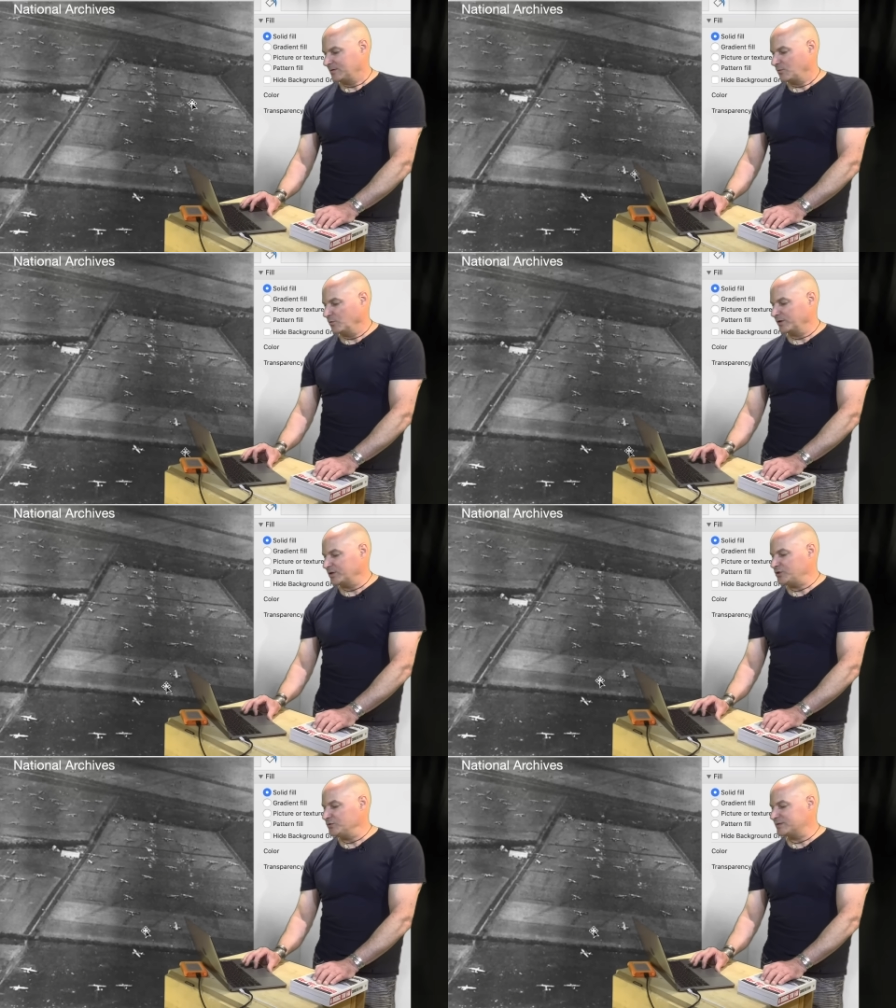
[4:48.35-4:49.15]
We're going to
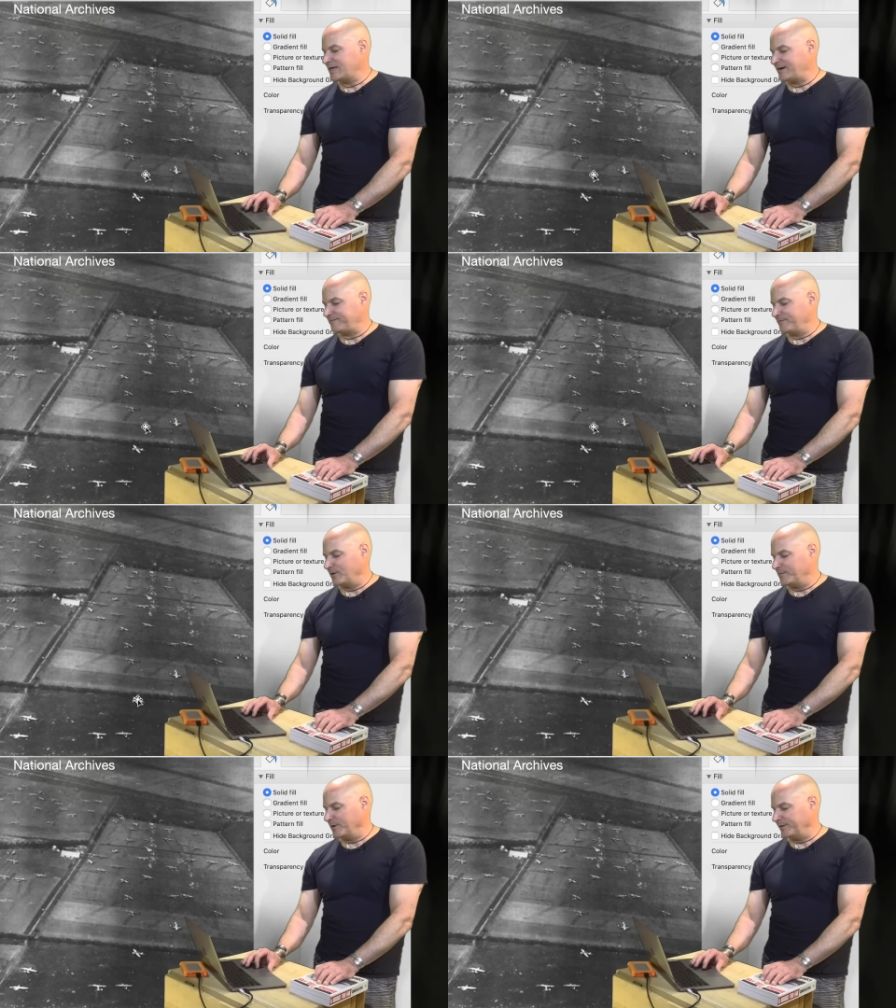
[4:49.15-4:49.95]
use that for our
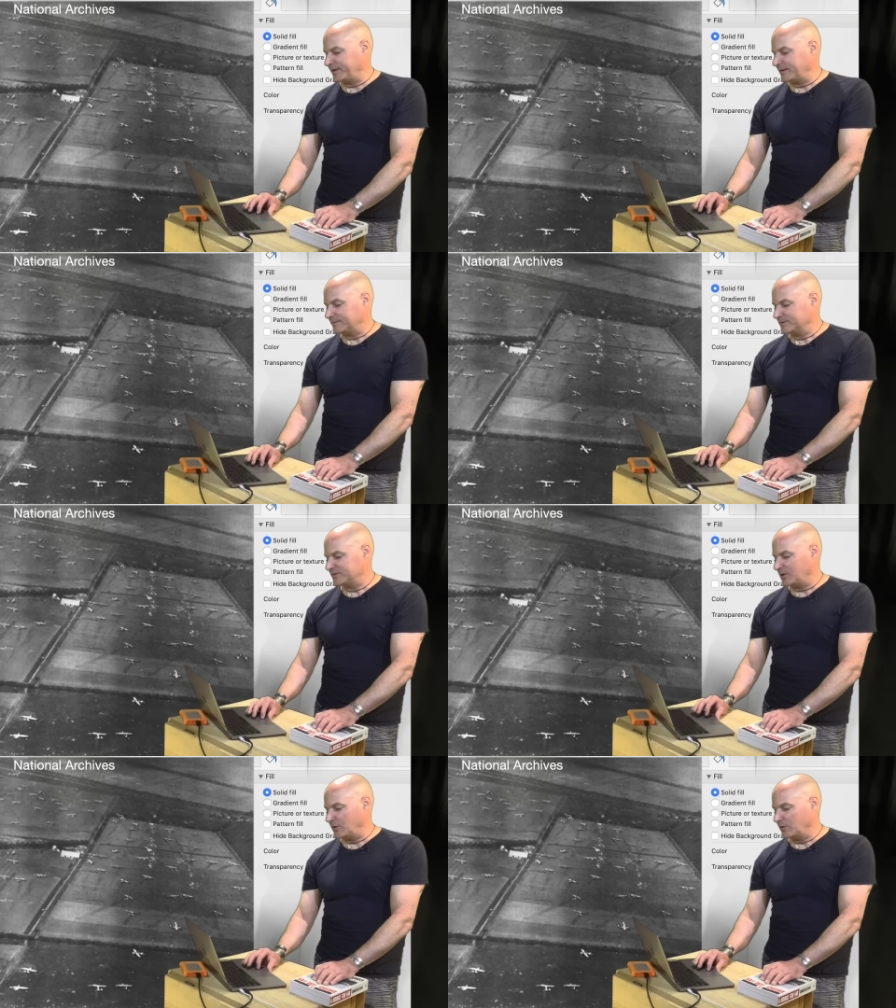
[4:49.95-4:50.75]
marking.
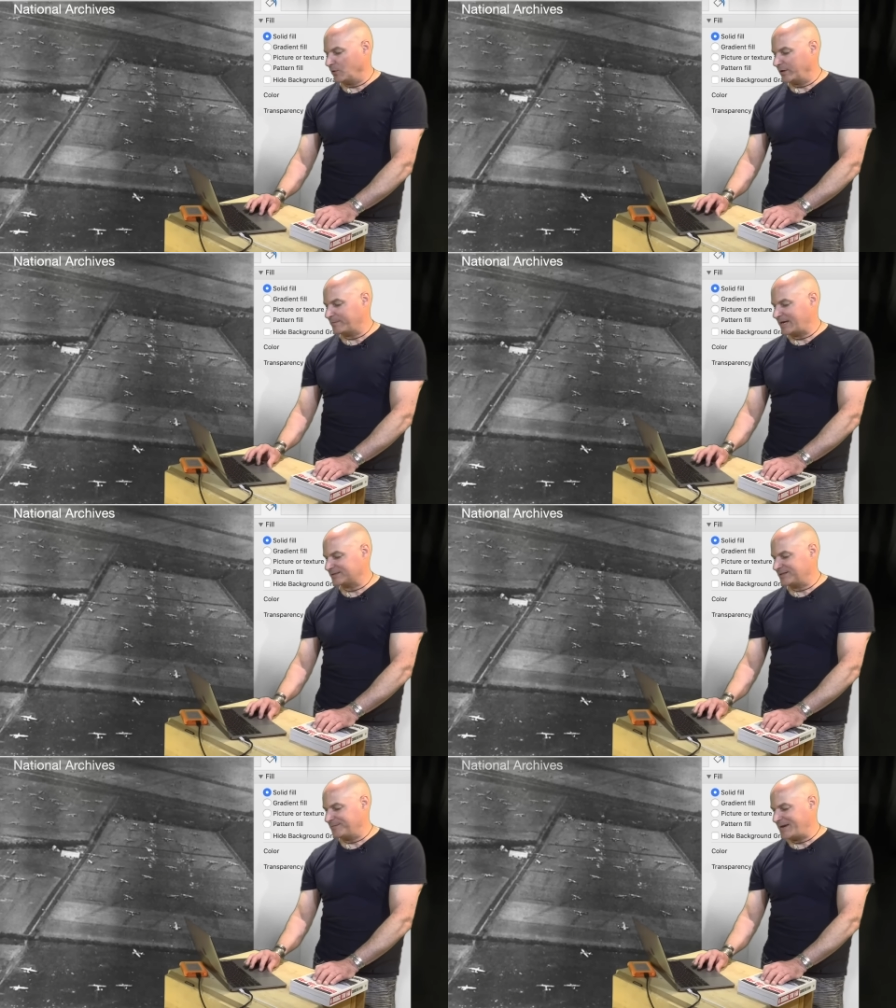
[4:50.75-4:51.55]
So going back
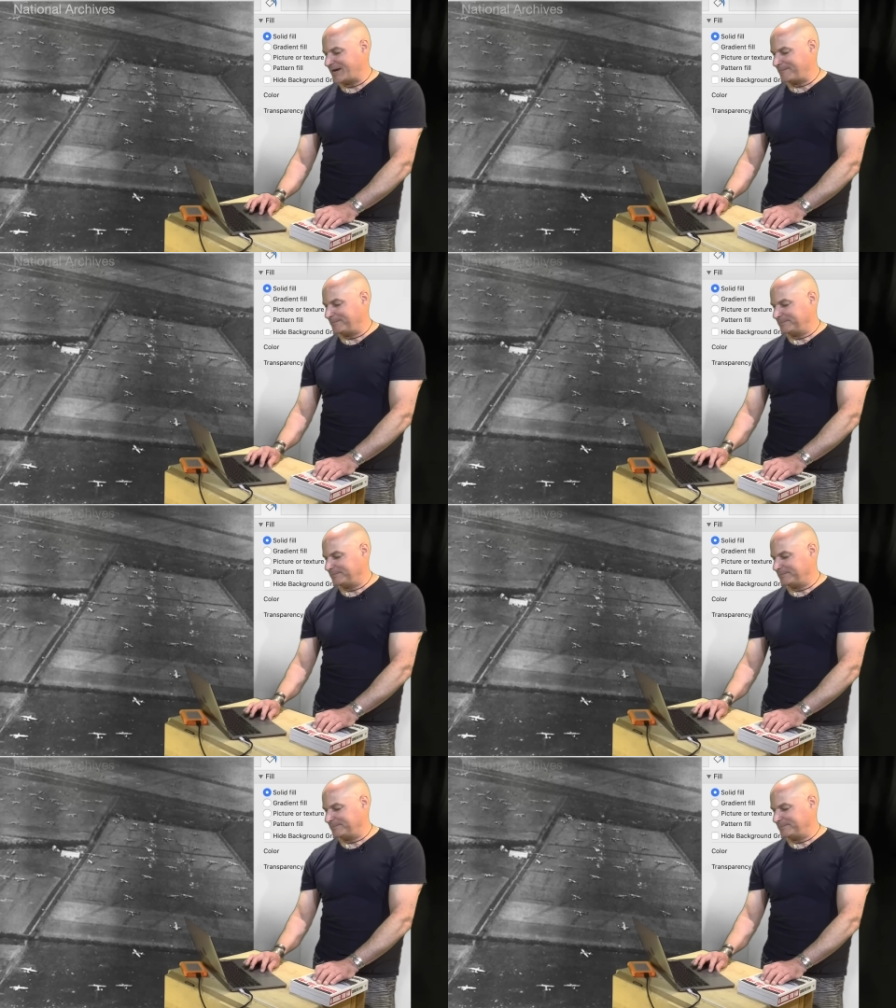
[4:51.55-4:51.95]
to the map,